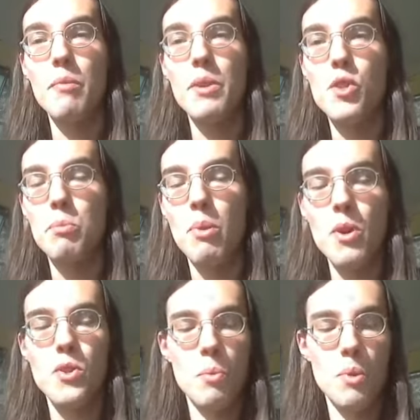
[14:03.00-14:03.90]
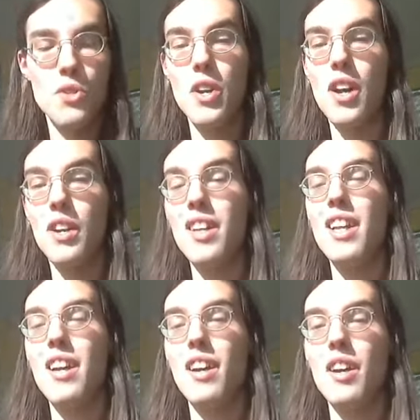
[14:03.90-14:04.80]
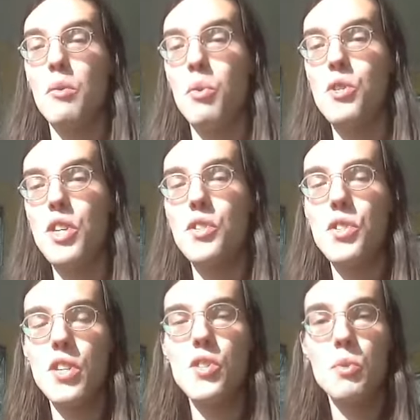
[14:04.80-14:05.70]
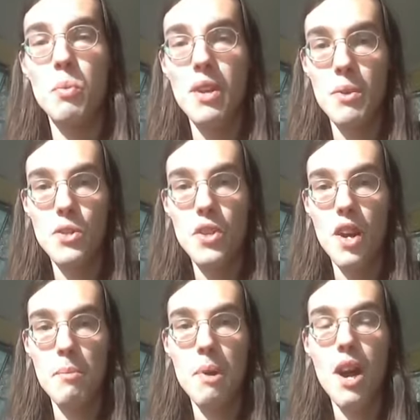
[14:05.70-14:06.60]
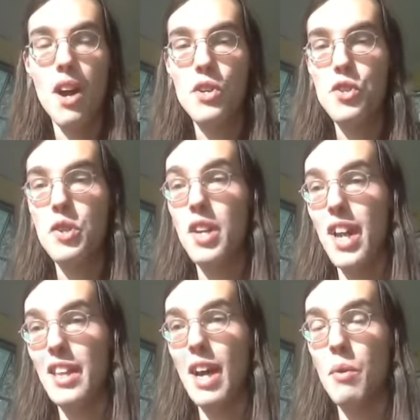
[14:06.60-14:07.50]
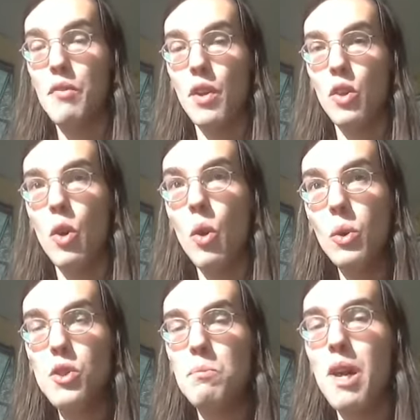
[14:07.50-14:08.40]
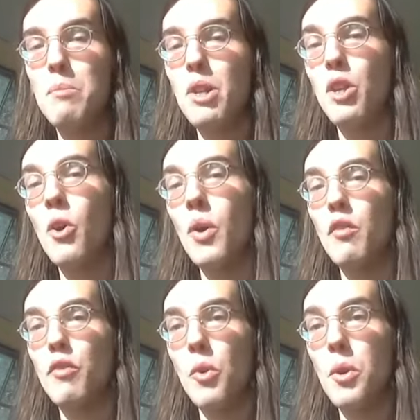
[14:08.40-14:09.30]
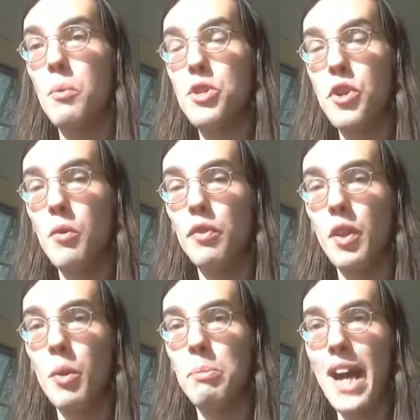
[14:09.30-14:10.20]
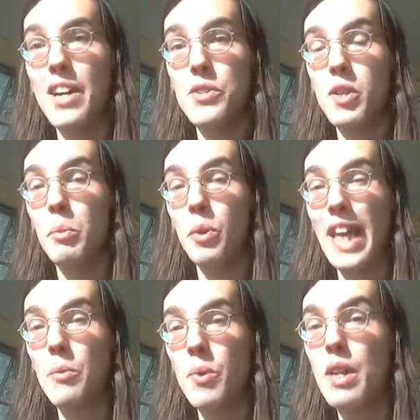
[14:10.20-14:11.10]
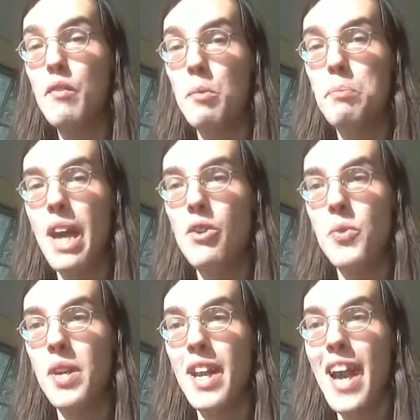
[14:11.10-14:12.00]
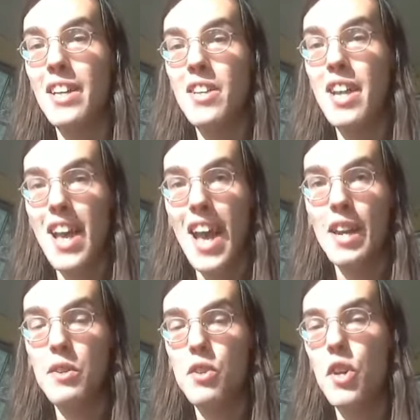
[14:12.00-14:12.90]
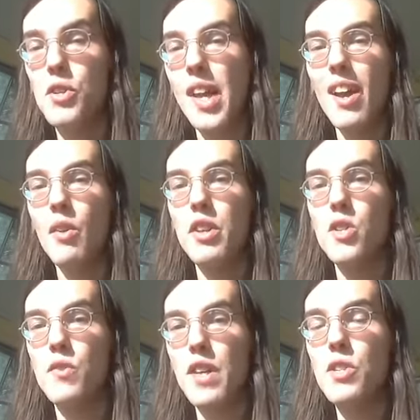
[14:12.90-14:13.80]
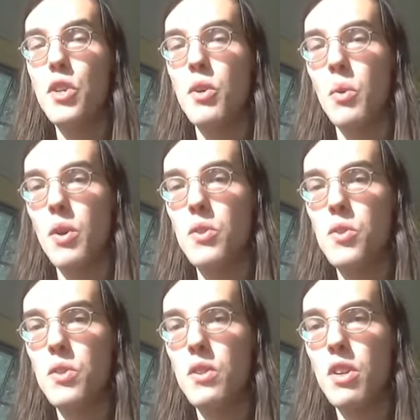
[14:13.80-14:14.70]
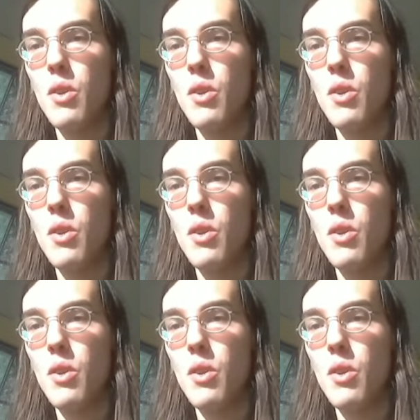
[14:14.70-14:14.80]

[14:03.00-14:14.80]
government supports it. We saw resistance when we saw Amash. And now we've got the Holt Amendment going forward, which hopefully will pass, and it will get rid of the Patriot Act and curtail these FISA courts,